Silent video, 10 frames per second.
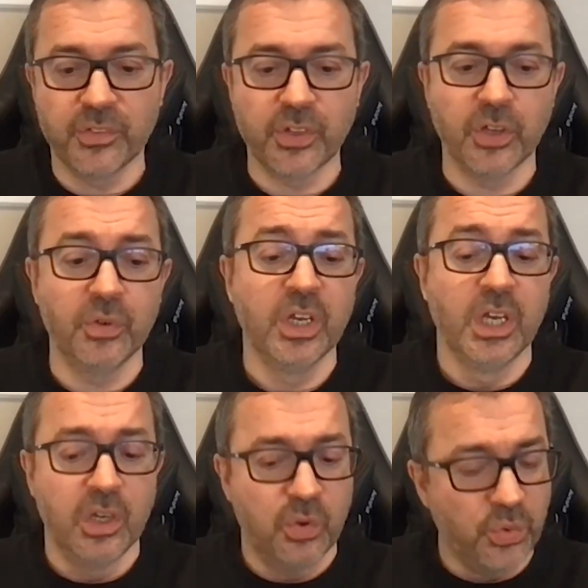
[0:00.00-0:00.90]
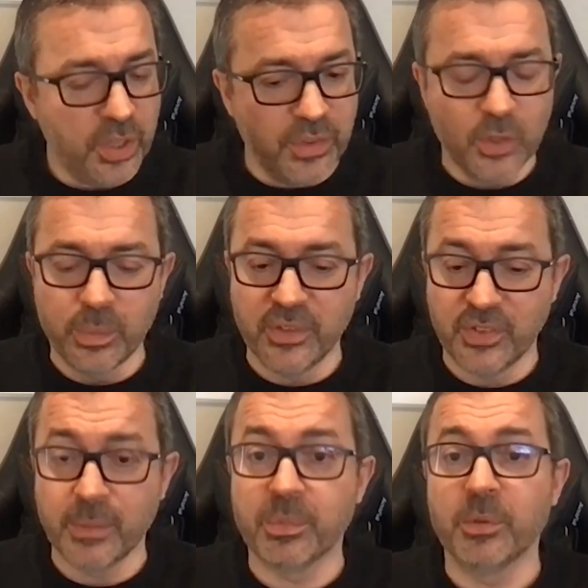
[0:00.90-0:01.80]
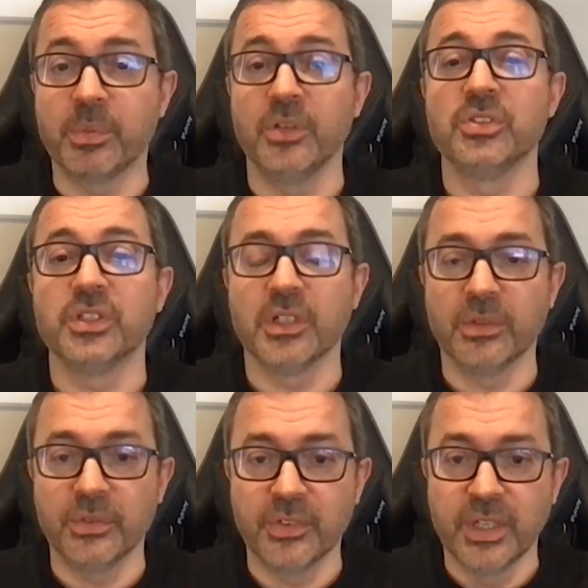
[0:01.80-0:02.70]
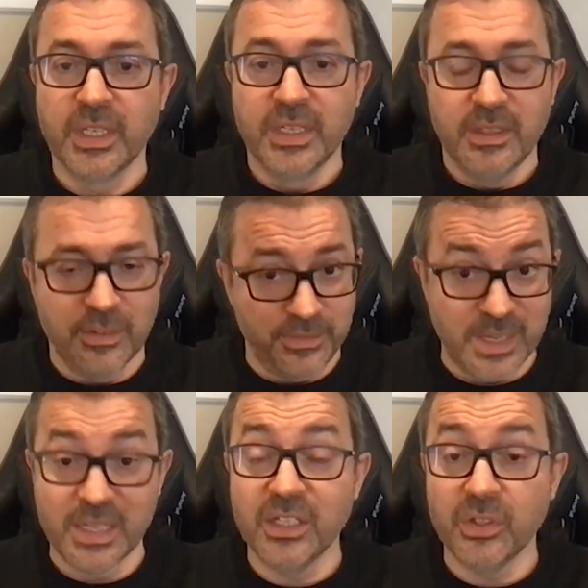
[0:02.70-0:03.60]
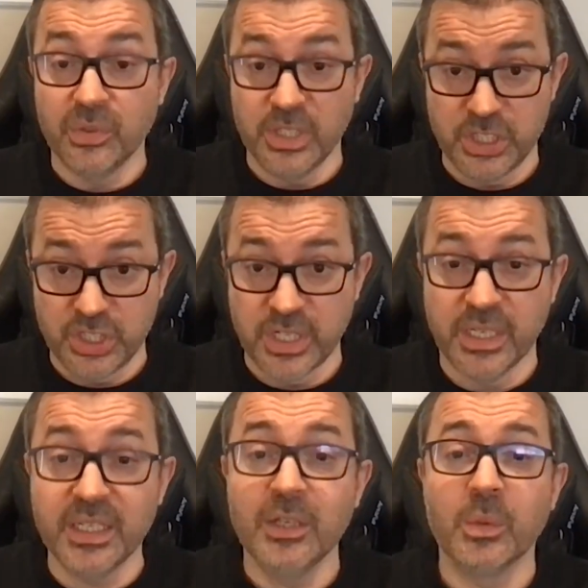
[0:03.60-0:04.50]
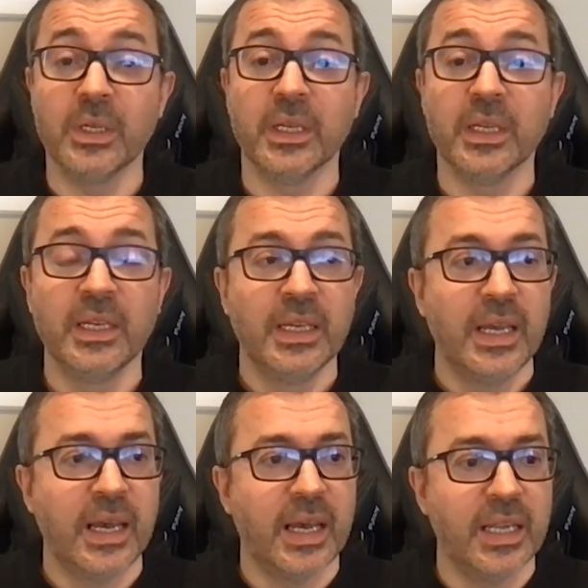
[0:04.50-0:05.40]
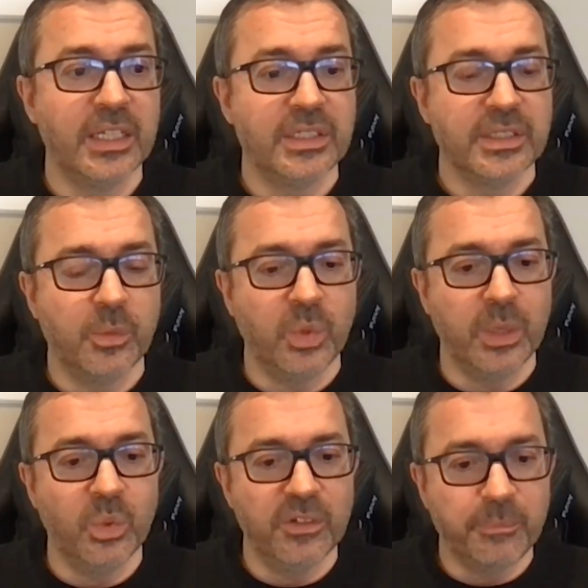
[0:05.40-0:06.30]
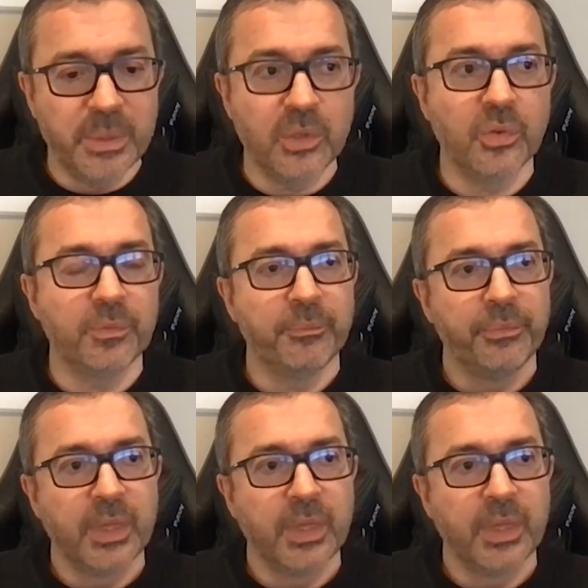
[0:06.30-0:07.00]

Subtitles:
So although there will be separate protocols, the value is shared equally, and we will have built